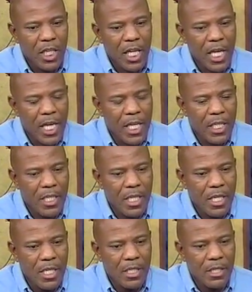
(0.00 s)
Mm-hmm.
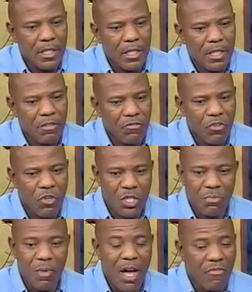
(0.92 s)
And for
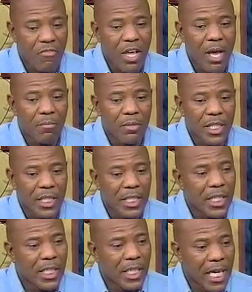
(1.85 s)
as my family,
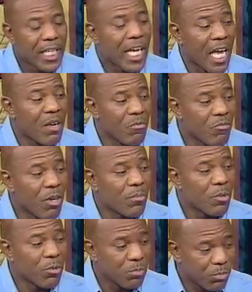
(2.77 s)
I came
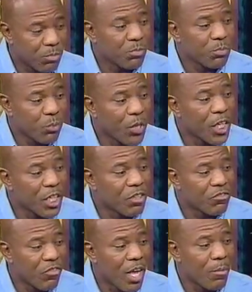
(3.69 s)
from a pretty
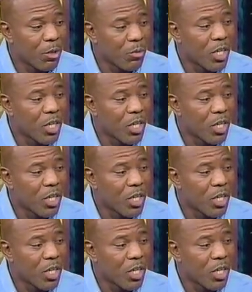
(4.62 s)
good family, mm-hmm.